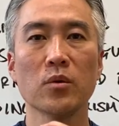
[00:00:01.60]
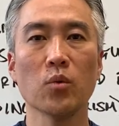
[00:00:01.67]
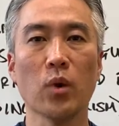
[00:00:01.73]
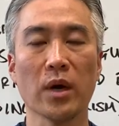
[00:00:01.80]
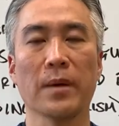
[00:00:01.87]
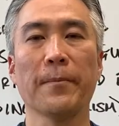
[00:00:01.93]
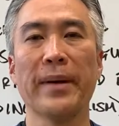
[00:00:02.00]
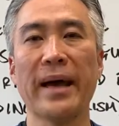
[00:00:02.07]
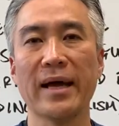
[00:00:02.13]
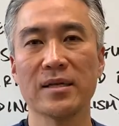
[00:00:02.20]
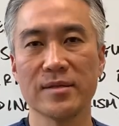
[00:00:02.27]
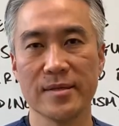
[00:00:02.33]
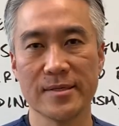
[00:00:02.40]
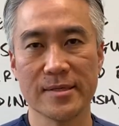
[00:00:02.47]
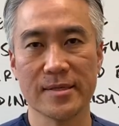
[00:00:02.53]
Welcome
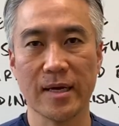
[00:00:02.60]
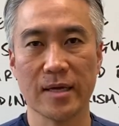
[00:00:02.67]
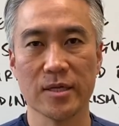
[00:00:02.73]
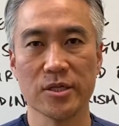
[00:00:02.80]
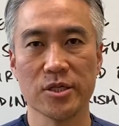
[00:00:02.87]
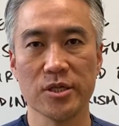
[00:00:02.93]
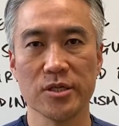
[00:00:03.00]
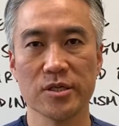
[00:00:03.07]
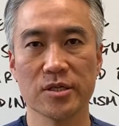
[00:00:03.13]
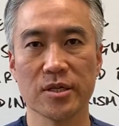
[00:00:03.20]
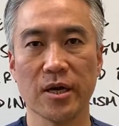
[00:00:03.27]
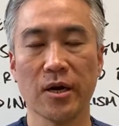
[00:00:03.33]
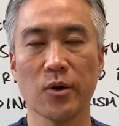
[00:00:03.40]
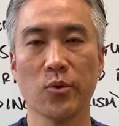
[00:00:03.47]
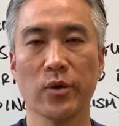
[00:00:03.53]
back. This is Dr. Jin
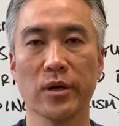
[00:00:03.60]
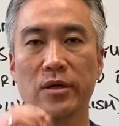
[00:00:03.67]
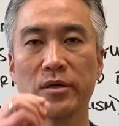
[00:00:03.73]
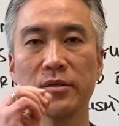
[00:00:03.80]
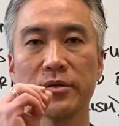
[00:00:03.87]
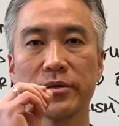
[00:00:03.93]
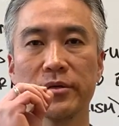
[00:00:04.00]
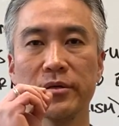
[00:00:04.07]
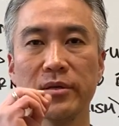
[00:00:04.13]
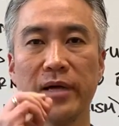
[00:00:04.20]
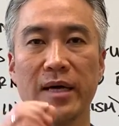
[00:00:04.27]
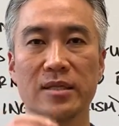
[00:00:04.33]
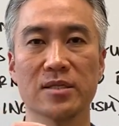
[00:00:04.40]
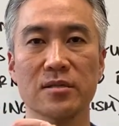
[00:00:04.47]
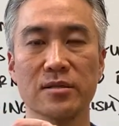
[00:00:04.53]
Sung. We're at Clinical
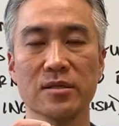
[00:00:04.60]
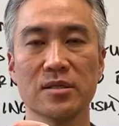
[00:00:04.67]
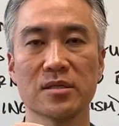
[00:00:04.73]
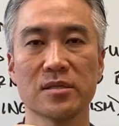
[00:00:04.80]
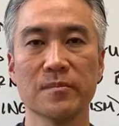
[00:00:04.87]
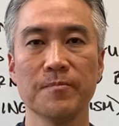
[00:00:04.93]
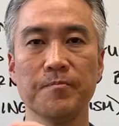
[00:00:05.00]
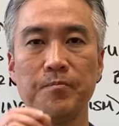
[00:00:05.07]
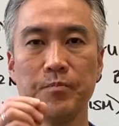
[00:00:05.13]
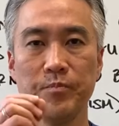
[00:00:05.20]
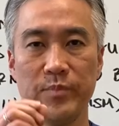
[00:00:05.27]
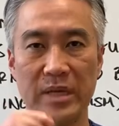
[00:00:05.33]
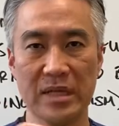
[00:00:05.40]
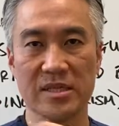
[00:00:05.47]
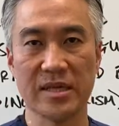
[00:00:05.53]
Excellence
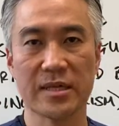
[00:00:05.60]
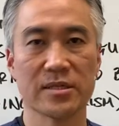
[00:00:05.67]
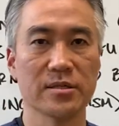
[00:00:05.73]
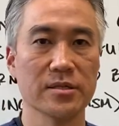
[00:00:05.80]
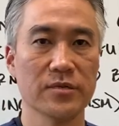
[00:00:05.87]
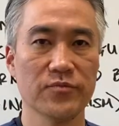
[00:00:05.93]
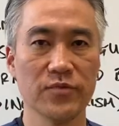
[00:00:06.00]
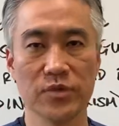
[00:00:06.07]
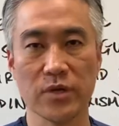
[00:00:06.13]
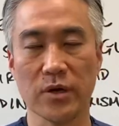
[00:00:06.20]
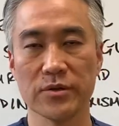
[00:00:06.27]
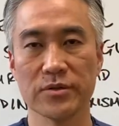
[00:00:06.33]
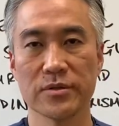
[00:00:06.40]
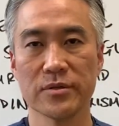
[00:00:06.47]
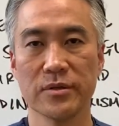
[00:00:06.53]
Meets Excellent
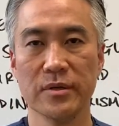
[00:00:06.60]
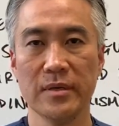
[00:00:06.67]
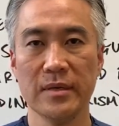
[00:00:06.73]
Results.